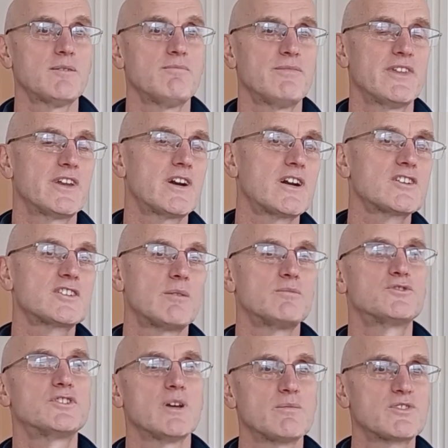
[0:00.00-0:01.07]
There are some
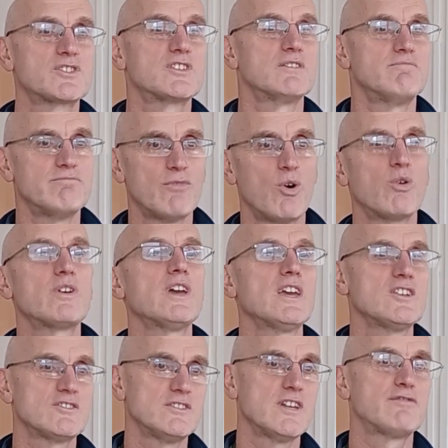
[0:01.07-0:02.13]
trips
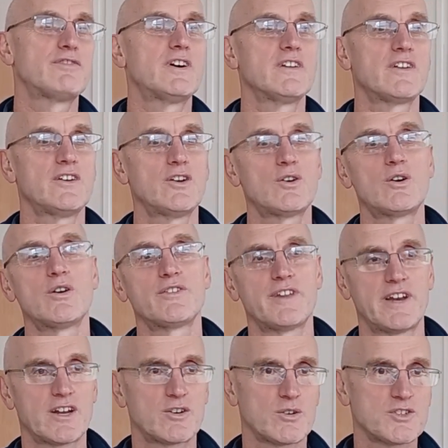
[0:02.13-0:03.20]
occasionally further north
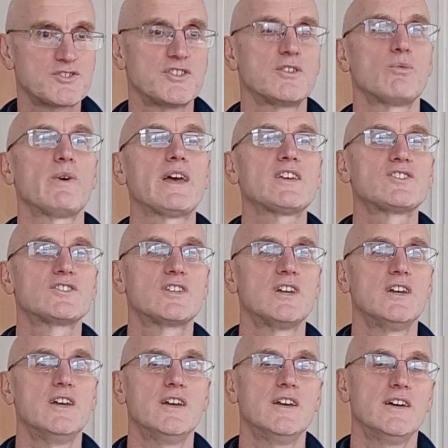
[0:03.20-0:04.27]
and of course to the west,
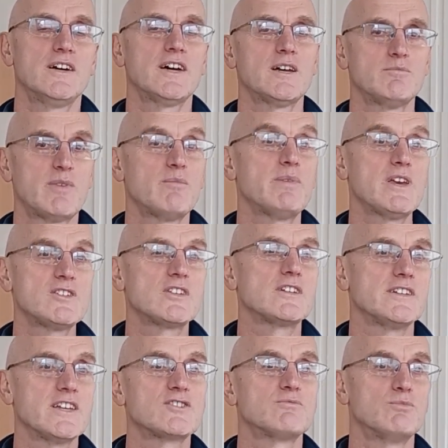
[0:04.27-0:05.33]
but
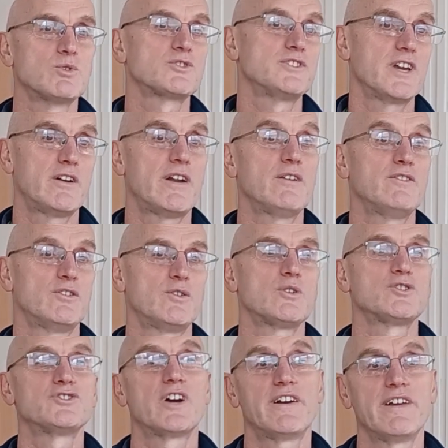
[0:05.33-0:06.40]
basically it's mostly around the
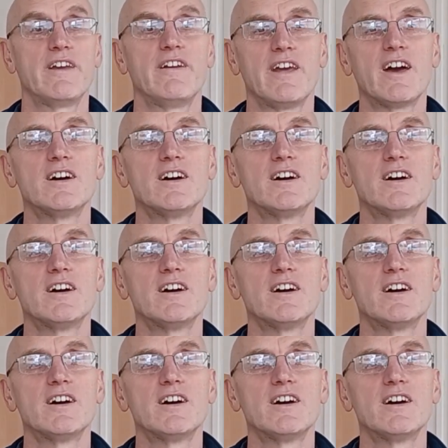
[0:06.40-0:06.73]
Ross-shire area.